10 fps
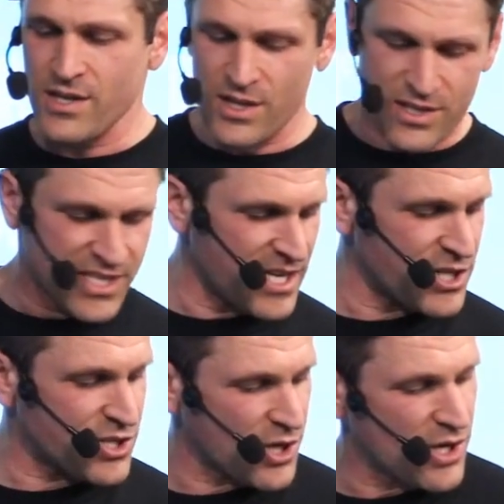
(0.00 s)
the
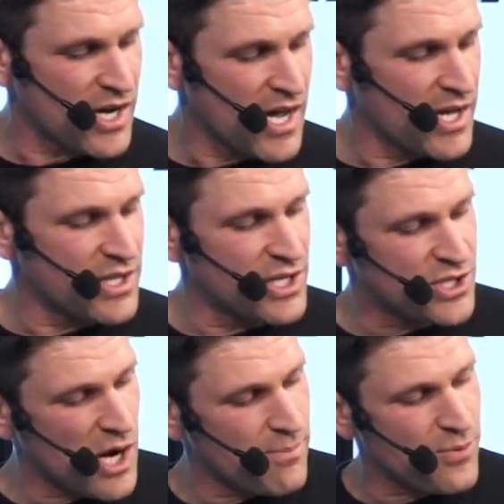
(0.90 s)
T-shirt, the
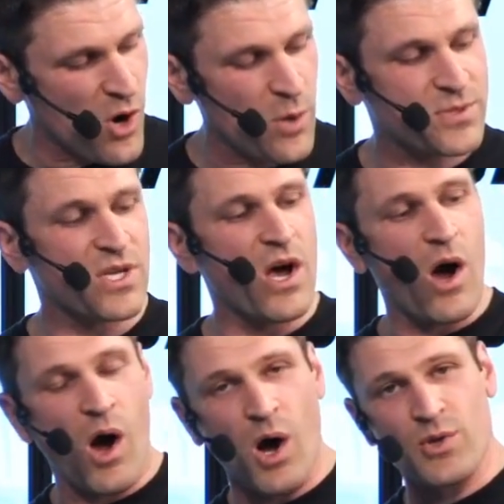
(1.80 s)
jump ropes,
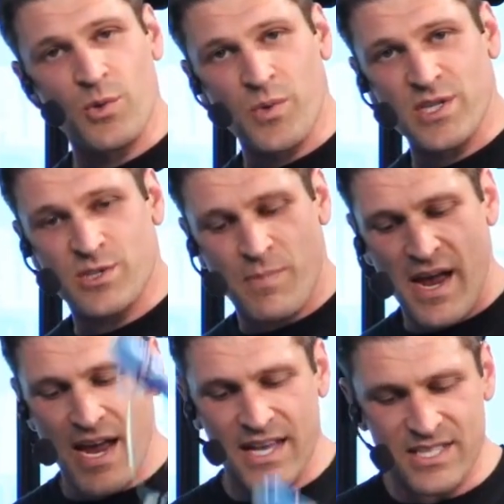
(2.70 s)
all the
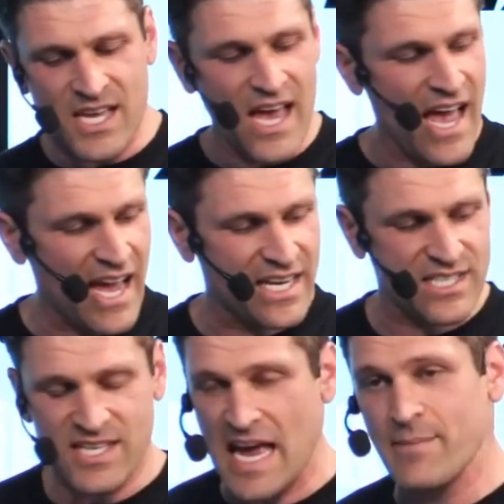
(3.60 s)
wristbands, and a
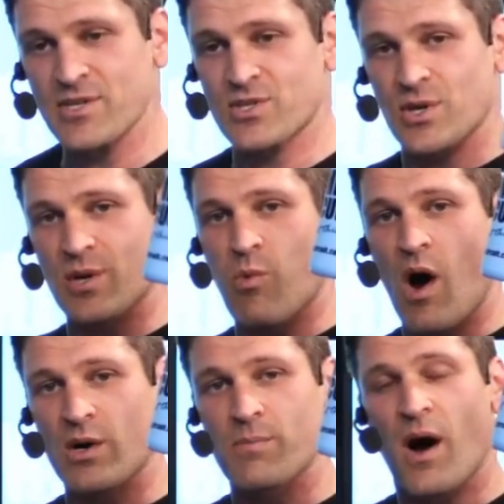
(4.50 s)
Sami Circuit
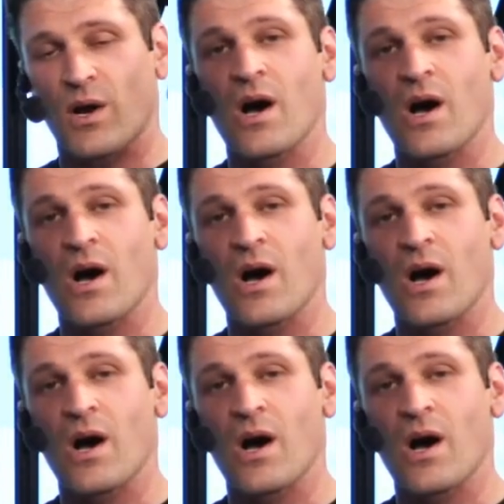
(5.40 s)
water bottle.